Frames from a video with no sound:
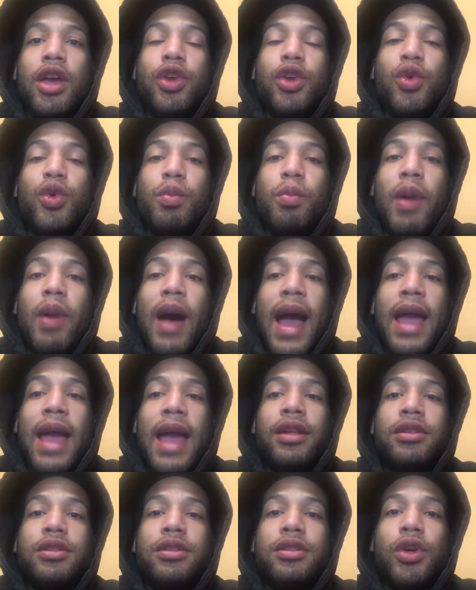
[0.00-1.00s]
You
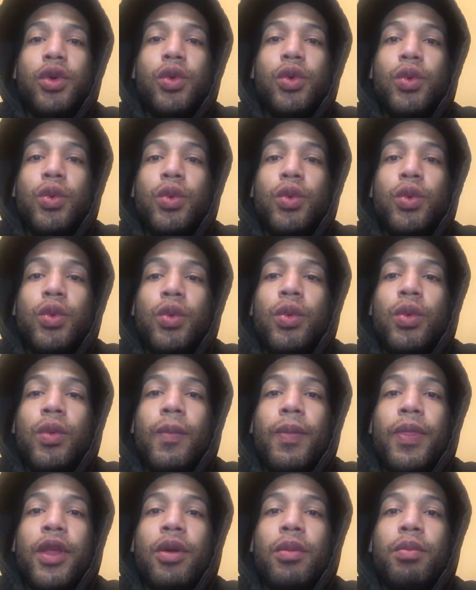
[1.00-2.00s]
buy into
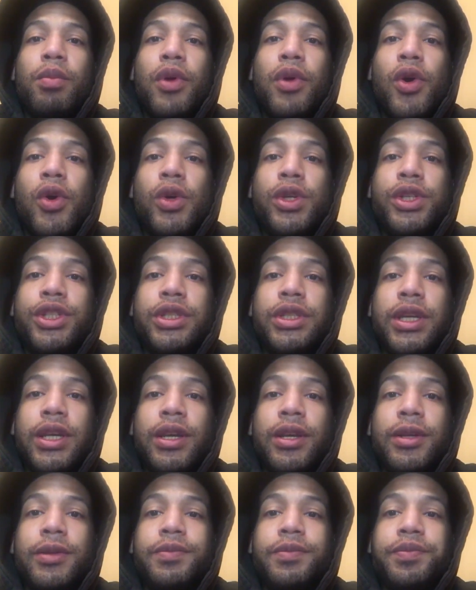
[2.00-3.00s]
the
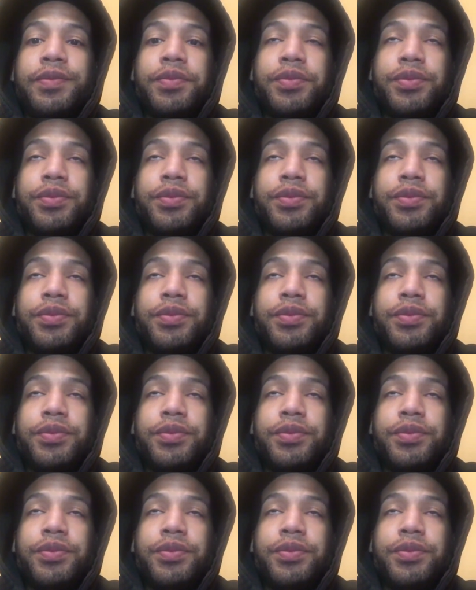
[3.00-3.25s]
bullshit